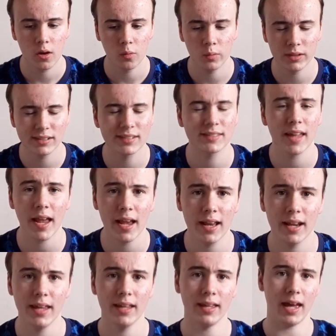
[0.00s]
We're staying
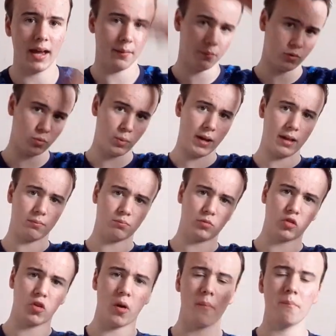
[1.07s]
in games. We're
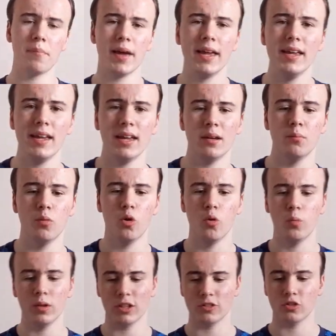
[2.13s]
competing more
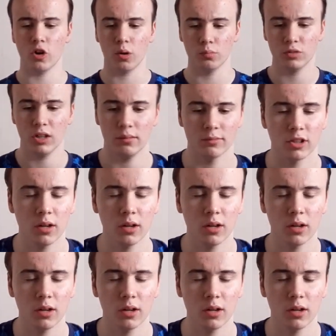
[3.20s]
with the top teams,